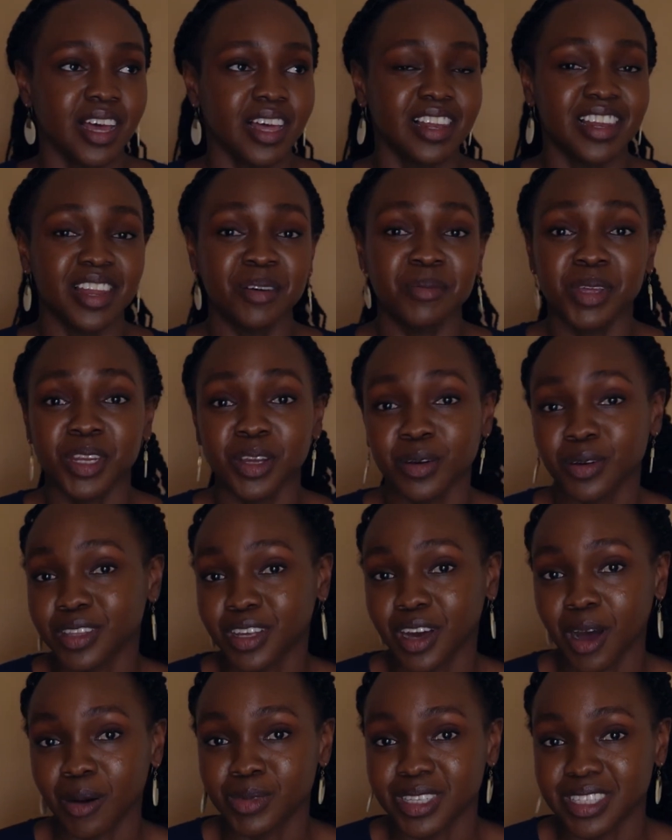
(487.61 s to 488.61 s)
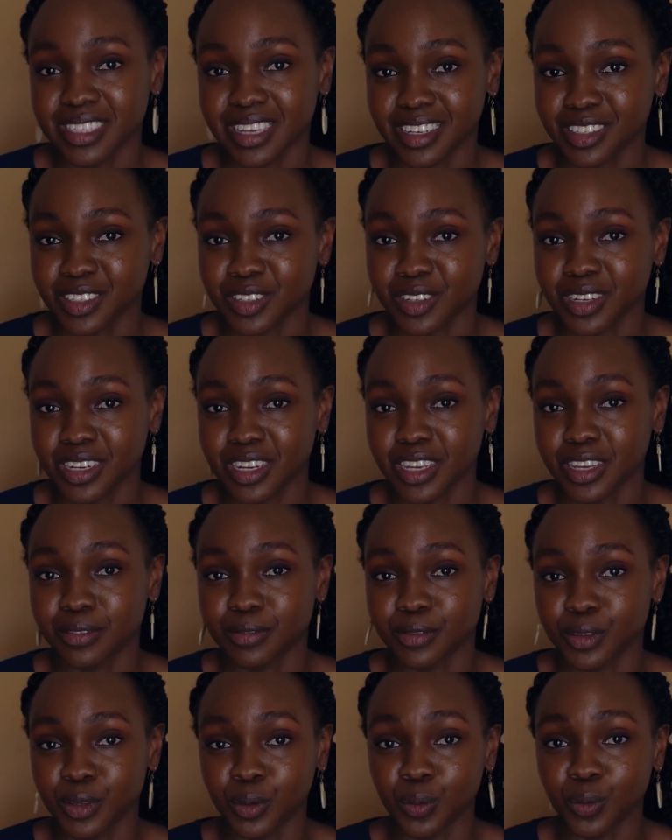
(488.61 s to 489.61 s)
Let me know in the comment section if
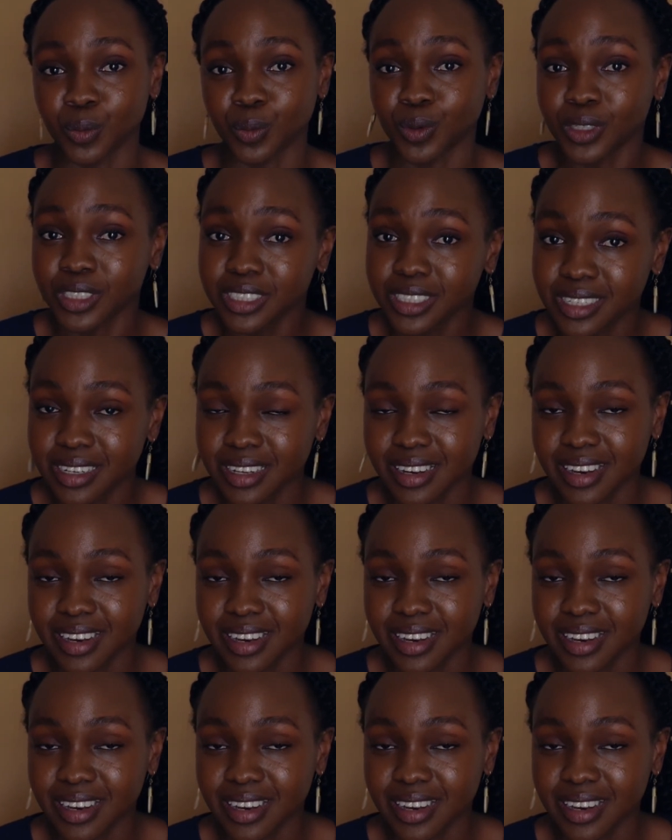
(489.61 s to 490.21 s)
you would